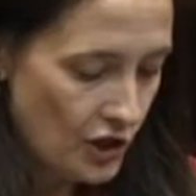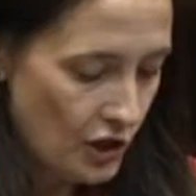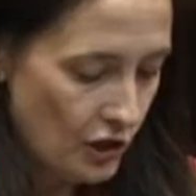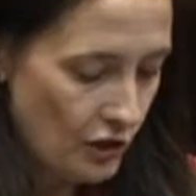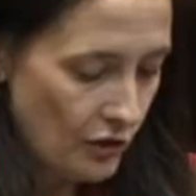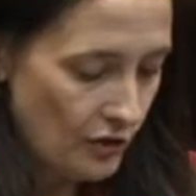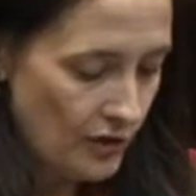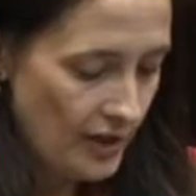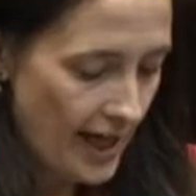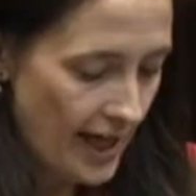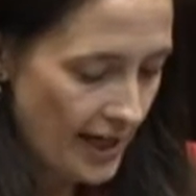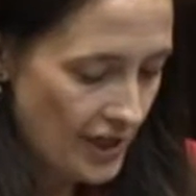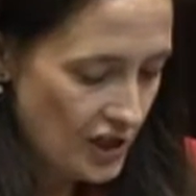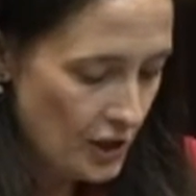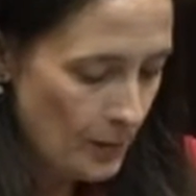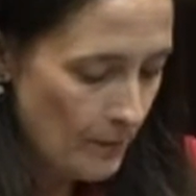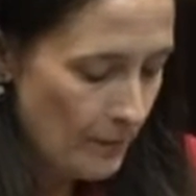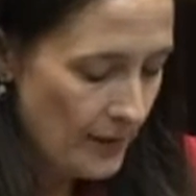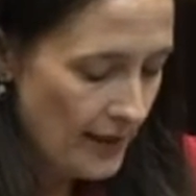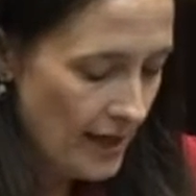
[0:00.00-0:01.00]
unite
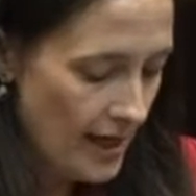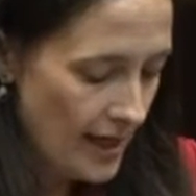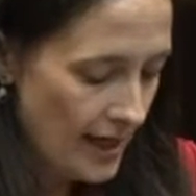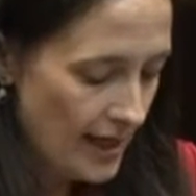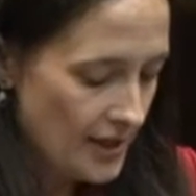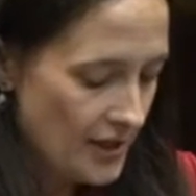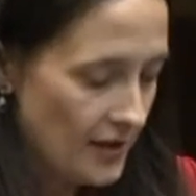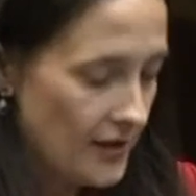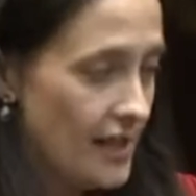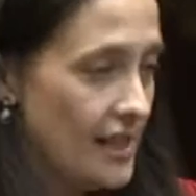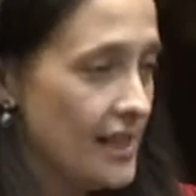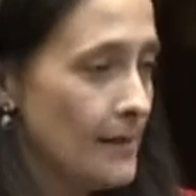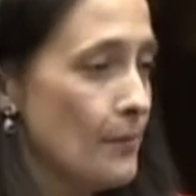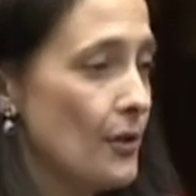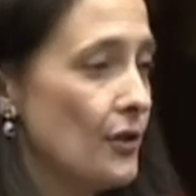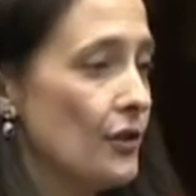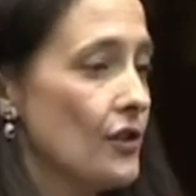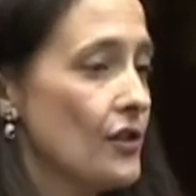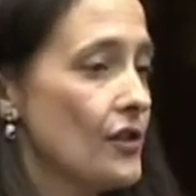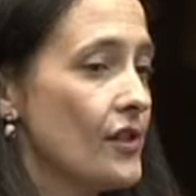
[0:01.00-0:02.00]
behind these
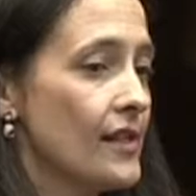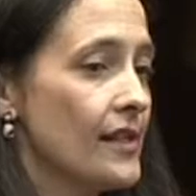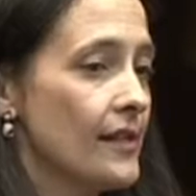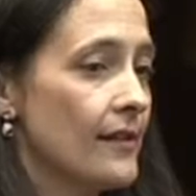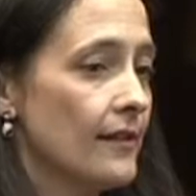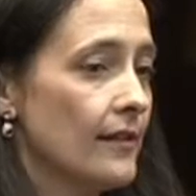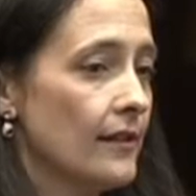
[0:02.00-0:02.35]
mothers,